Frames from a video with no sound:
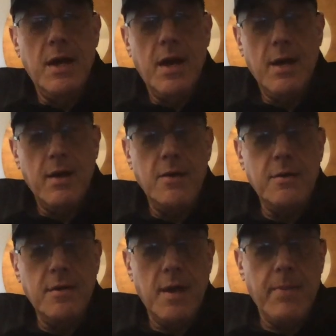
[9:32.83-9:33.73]
Uh,
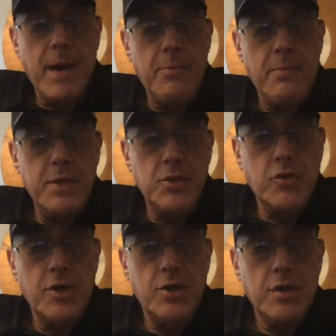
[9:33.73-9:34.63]
under the Obama
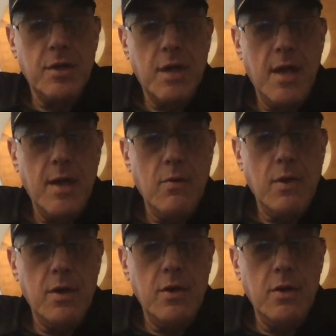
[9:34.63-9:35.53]
administration,
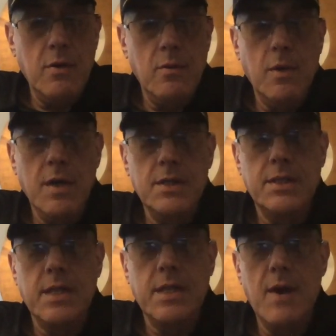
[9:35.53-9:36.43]
anyone who
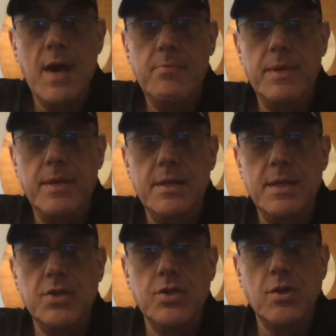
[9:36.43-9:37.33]
was who had been
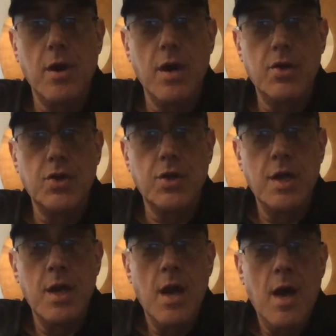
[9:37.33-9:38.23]
discharged
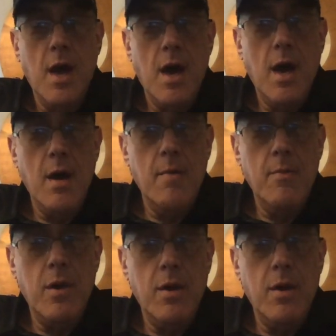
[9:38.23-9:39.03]
um,